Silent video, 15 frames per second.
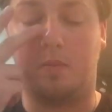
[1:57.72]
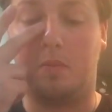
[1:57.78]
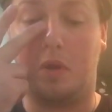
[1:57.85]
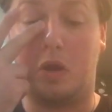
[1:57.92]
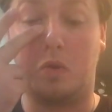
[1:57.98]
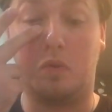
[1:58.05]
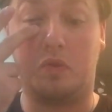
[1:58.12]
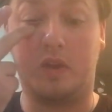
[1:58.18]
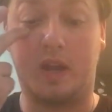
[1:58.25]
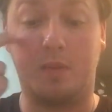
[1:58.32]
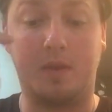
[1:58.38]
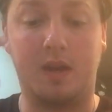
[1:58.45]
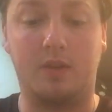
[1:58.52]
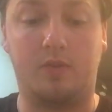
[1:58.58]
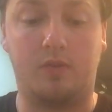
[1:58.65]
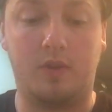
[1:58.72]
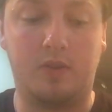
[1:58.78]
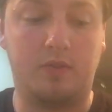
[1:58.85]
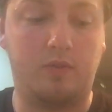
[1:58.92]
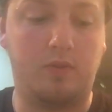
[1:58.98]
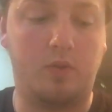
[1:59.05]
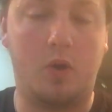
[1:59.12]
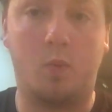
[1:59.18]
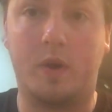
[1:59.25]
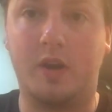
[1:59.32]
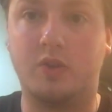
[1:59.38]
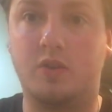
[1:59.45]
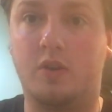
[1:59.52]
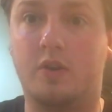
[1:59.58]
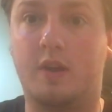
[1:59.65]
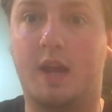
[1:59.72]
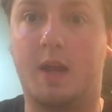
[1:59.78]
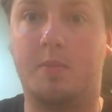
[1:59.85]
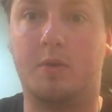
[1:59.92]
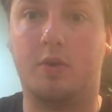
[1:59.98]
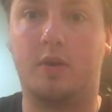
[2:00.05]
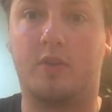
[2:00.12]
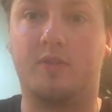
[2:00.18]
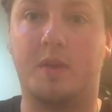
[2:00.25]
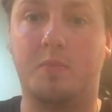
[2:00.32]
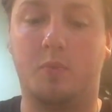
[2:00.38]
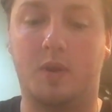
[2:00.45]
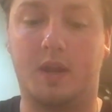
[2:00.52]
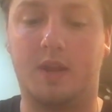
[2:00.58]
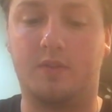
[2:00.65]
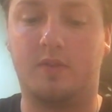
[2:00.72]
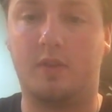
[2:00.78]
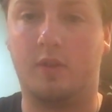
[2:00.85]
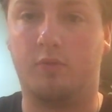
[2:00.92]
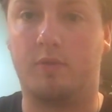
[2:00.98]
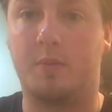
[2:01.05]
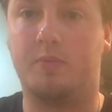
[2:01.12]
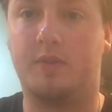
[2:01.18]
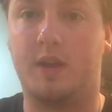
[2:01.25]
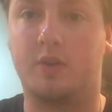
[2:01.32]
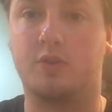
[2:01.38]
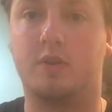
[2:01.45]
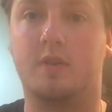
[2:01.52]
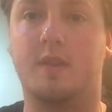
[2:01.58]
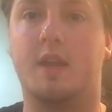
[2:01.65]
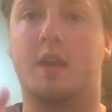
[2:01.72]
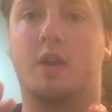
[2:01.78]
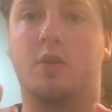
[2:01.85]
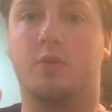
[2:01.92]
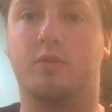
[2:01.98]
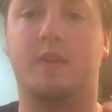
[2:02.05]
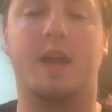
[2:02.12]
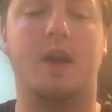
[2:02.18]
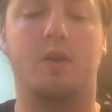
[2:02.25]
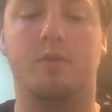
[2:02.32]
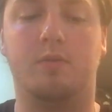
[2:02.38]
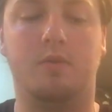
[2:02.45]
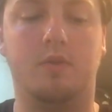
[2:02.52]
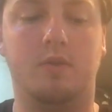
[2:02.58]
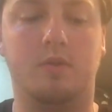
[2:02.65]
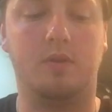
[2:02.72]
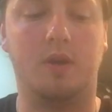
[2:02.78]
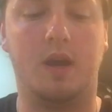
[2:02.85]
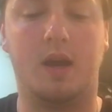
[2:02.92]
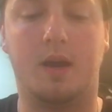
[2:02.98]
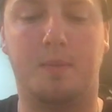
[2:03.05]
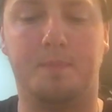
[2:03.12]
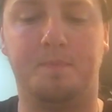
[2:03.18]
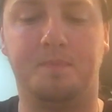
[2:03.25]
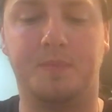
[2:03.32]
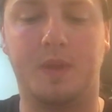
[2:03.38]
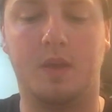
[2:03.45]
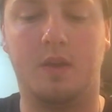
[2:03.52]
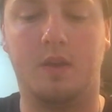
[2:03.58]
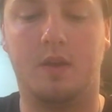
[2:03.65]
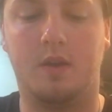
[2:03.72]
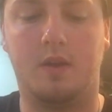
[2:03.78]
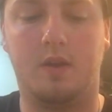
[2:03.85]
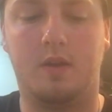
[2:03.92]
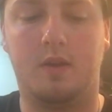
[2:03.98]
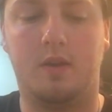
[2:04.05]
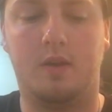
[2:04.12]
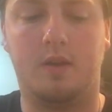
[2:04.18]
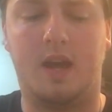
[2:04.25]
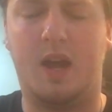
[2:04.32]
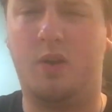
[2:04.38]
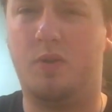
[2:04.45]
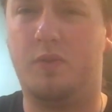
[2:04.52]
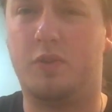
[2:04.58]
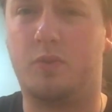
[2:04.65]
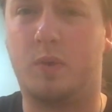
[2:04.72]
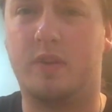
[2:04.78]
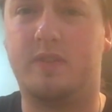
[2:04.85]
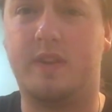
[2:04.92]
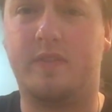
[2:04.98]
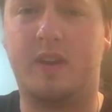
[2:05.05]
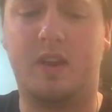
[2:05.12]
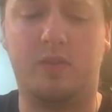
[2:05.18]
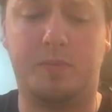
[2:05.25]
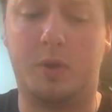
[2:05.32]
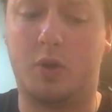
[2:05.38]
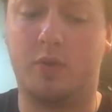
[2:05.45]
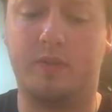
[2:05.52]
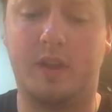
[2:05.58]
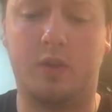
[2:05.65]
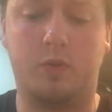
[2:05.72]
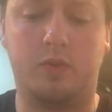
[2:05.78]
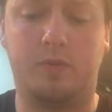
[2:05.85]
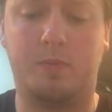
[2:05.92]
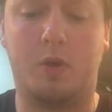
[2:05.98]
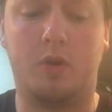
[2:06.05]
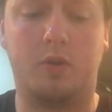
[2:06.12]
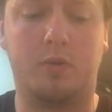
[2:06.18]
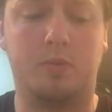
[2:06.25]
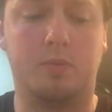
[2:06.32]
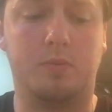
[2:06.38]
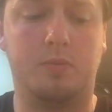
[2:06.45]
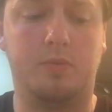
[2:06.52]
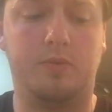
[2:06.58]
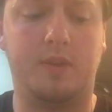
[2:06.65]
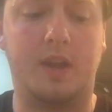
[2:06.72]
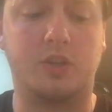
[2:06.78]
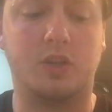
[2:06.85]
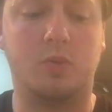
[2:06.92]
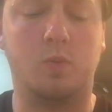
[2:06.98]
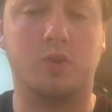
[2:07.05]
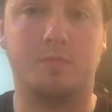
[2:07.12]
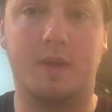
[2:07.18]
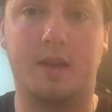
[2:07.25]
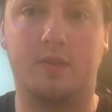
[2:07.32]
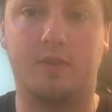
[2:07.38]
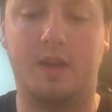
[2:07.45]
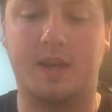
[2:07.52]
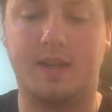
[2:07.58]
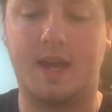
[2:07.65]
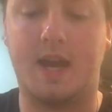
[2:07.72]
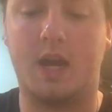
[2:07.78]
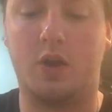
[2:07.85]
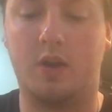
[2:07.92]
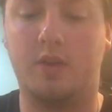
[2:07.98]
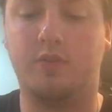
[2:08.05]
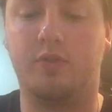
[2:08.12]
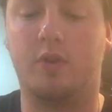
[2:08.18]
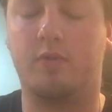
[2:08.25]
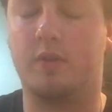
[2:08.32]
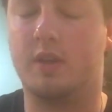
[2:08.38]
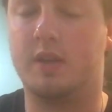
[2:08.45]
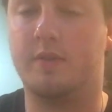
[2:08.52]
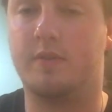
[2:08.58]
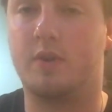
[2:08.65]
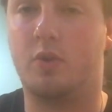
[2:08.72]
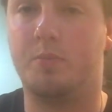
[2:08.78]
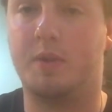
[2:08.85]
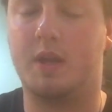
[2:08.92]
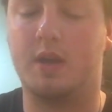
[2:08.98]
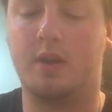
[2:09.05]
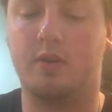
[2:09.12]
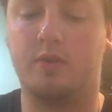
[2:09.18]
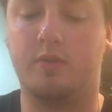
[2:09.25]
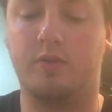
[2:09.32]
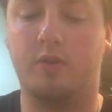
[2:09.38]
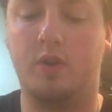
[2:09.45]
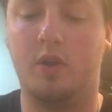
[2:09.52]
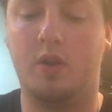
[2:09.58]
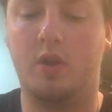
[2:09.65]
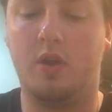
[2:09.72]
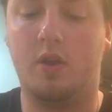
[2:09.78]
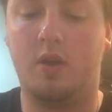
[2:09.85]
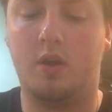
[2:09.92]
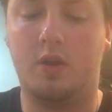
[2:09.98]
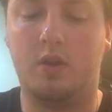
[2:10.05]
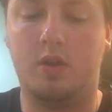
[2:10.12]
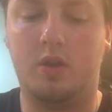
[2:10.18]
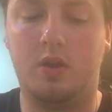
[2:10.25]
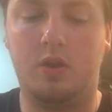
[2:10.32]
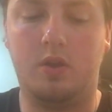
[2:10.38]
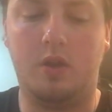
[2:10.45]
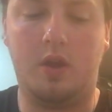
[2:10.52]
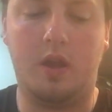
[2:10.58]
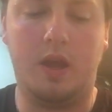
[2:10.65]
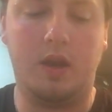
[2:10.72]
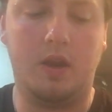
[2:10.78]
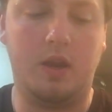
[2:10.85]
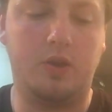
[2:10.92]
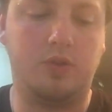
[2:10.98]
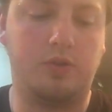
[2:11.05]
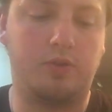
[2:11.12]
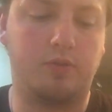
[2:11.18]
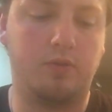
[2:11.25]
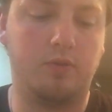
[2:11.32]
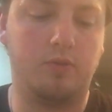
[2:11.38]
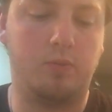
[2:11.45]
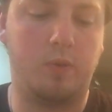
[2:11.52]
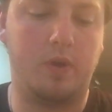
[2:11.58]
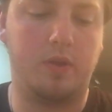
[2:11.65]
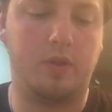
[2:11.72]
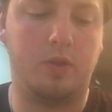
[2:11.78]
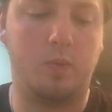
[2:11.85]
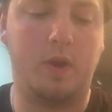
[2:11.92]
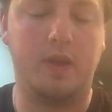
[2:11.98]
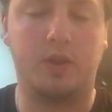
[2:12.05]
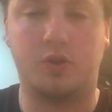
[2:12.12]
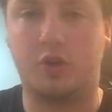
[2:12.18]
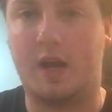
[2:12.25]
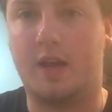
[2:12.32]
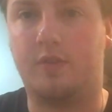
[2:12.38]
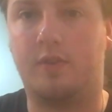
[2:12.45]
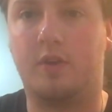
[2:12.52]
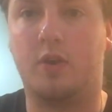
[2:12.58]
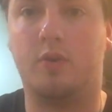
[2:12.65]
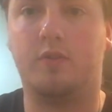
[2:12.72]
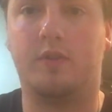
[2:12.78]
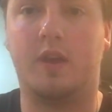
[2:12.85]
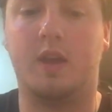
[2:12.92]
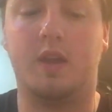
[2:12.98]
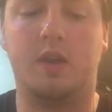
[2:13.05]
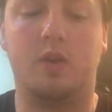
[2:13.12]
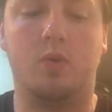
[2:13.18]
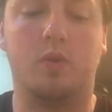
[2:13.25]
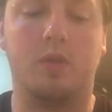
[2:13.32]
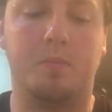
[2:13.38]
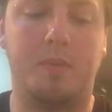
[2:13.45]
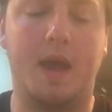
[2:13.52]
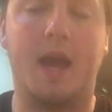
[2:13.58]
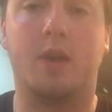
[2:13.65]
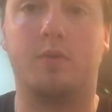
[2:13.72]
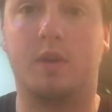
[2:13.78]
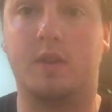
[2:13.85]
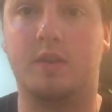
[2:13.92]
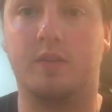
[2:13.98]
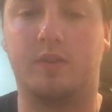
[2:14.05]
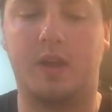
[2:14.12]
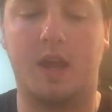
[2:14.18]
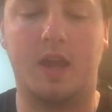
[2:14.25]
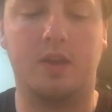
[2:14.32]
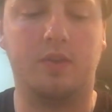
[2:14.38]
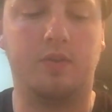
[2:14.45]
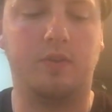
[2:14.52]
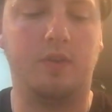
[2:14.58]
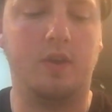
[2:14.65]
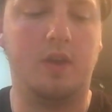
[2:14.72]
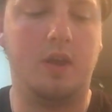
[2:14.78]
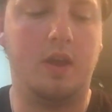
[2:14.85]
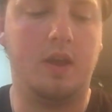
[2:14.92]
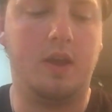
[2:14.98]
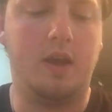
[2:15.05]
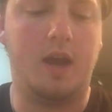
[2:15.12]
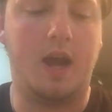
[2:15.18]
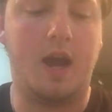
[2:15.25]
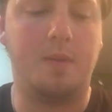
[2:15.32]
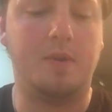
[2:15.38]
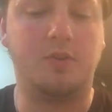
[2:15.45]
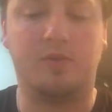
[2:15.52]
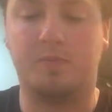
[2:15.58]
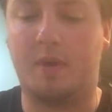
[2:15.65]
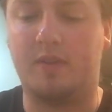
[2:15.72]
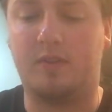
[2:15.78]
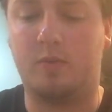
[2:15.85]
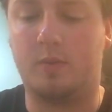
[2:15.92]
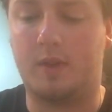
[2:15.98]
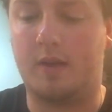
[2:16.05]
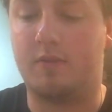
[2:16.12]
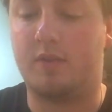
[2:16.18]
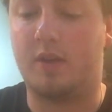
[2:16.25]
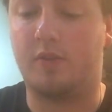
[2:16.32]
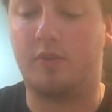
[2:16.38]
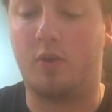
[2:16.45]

And you would think, I mean, it's a 1-inch inner diameter, except when it gets to this rib section, then it goes down, I don't know if it's quite 7/8, but it goes down to a smaller section, which makes the entire install really difficult because it screws with the way the chassis goes in, or the battery in this case. It just messes with everything.